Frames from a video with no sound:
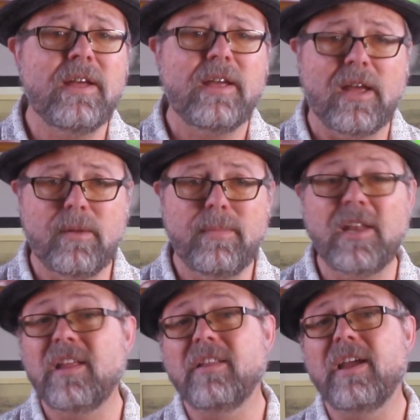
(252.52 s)
and
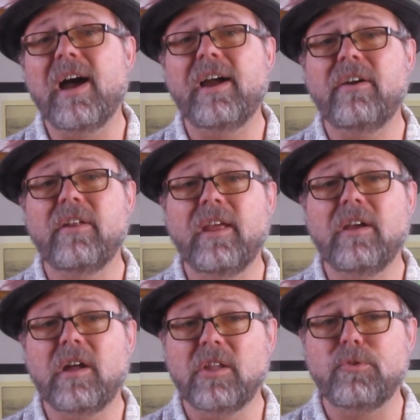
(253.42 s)
immediately hired a
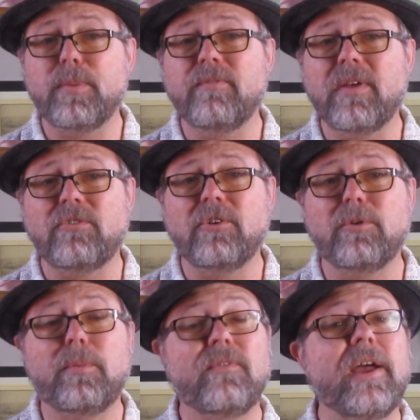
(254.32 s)
college professor
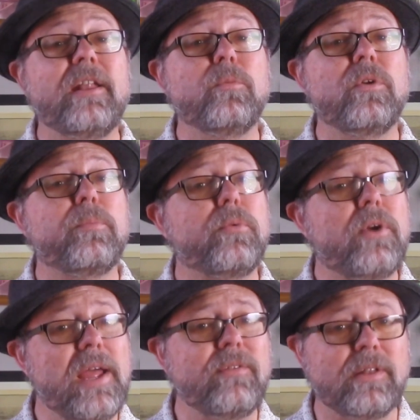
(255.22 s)
to provide him with
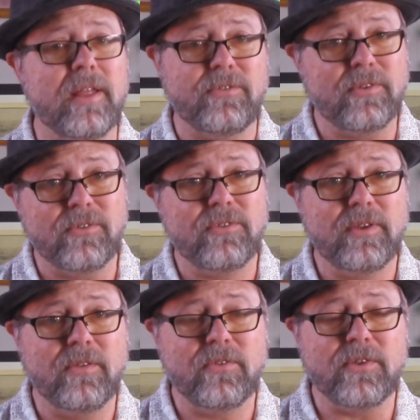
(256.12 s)
private lessons
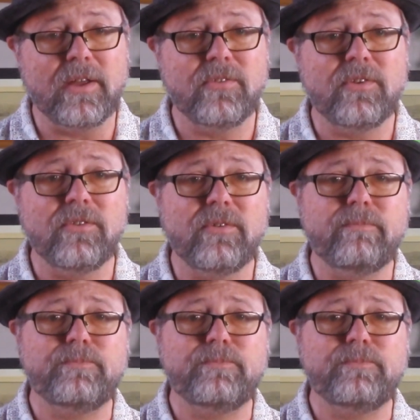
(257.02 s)
in the sciences.